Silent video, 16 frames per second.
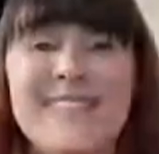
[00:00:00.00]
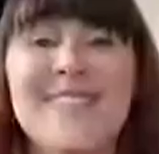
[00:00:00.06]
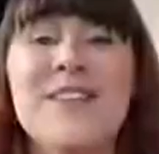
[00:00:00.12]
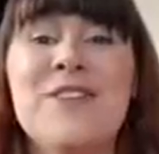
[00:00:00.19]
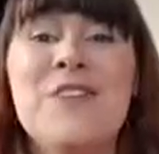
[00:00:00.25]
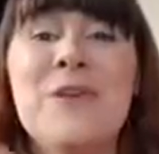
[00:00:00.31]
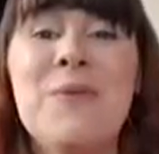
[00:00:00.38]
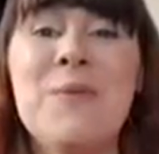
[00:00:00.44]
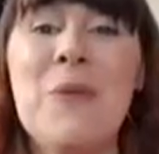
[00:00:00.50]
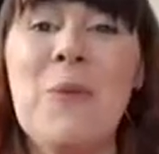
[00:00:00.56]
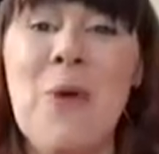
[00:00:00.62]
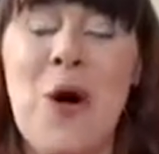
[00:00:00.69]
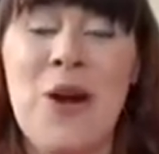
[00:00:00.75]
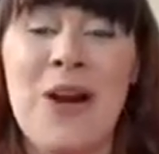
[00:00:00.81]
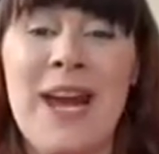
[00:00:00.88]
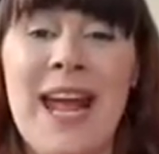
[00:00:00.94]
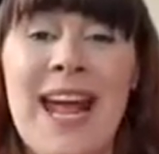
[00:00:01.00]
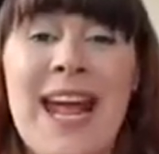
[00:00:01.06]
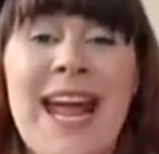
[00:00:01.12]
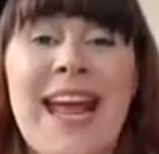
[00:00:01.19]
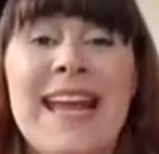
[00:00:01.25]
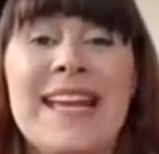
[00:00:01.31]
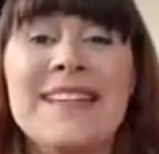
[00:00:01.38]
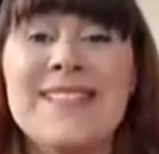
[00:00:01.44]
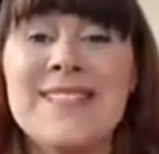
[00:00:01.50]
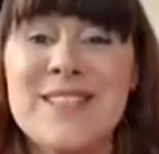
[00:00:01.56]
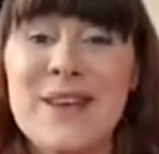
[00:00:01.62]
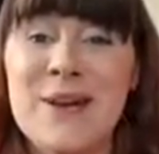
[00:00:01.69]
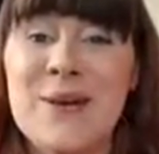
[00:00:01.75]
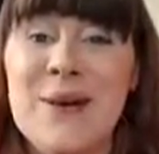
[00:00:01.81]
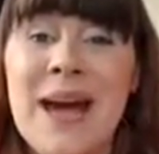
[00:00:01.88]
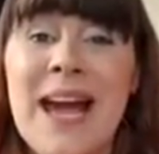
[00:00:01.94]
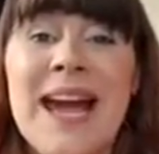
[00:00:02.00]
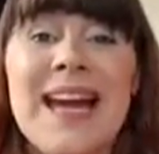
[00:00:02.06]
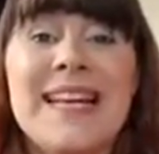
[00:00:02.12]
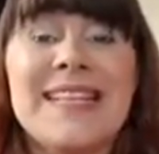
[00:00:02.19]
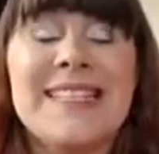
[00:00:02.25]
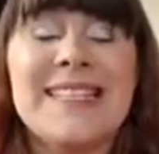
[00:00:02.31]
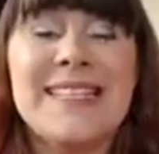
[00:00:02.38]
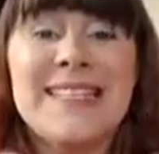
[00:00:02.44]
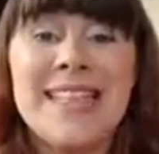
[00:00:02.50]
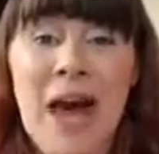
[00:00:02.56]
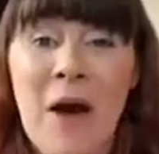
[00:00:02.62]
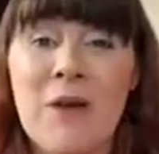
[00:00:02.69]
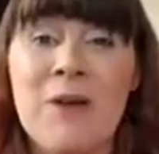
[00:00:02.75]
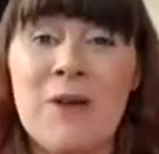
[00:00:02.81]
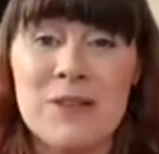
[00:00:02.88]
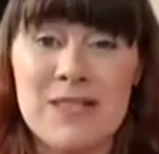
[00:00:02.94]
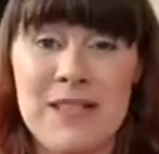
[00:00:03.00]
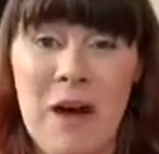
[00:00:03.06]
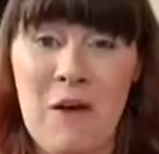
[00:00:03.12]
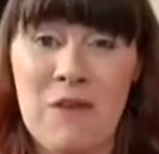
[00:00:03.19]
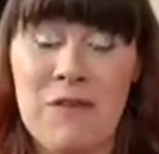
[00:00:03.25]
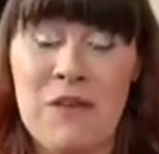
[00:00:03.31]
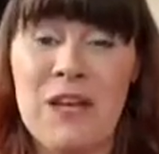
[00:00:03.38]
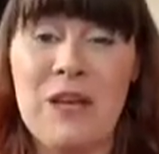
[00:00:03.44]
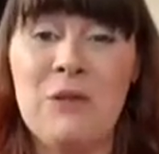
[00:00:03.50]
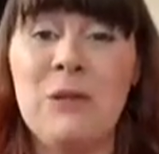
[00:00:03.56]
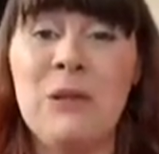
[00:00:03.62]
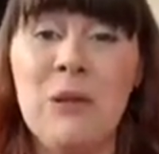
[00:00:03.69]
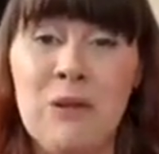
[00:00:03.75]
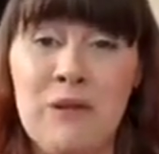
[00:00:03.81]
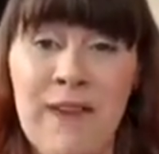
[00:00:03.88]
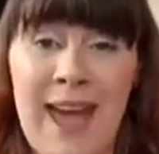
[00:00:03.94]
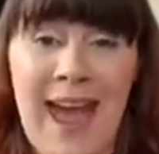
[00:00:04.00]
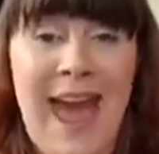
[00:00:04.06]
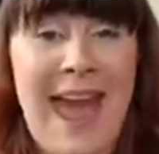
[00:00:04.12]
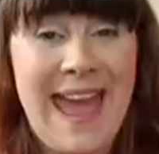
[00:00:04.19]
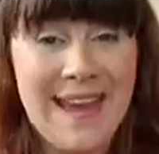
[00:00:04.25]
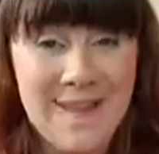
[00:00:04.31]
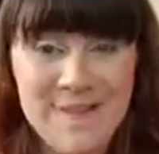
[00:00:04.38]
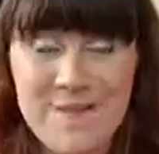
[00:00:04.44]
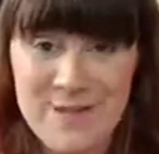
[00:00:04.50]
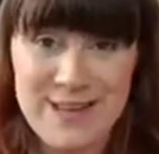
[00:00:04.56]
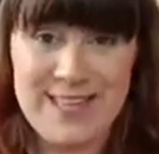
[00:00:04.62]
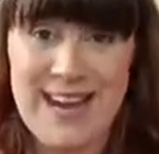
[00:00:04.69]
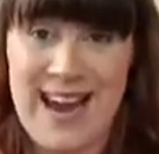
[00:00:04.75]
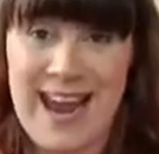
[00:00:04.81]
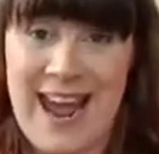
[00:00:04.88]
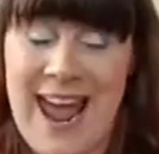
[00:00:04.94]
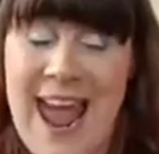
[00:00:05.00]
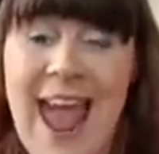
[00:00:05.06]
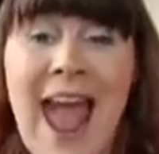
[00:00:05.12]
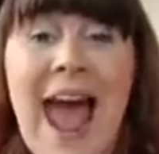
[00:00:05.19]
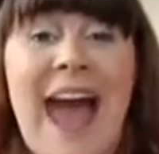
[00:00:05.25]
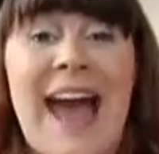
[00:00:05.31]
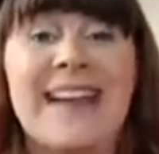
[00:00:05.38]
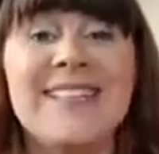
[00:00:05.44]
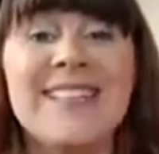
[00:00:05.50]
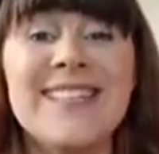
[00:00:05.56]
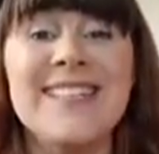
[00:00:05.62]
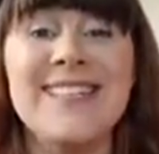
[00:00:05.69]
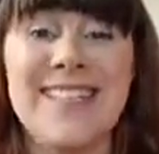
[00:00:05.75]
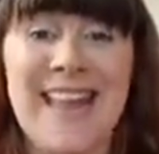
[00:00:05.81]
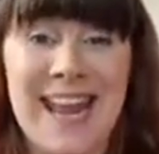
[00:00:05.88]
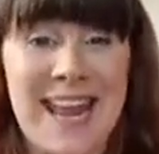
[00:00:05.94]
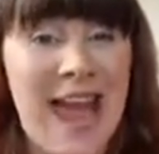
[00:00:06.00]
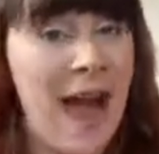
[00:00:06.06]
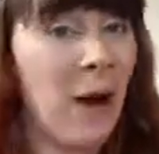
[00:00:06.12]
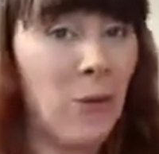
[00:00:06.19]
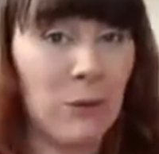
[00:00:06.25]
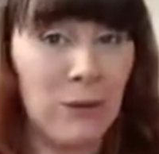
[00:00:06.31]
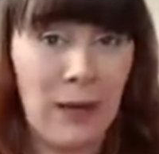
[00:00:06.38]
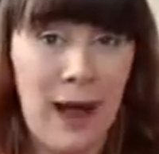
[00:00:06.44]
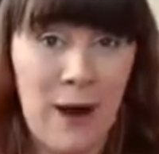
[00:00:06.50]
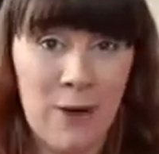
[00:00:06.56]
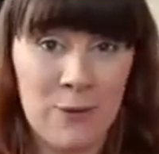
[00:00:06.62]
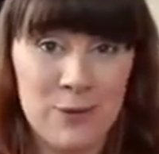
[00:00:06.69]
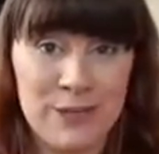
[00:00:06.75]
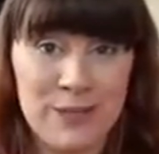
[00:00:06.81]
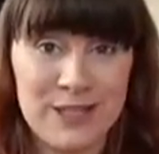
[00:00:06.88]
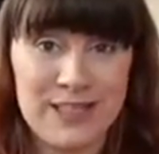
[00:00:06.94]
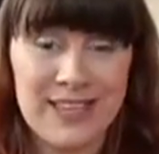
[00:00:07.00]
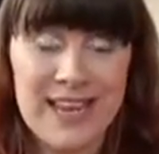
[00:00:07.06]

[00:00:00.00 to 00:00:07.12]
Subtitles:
So number 1 is to tell yourself that you love it every day and to say it out loud.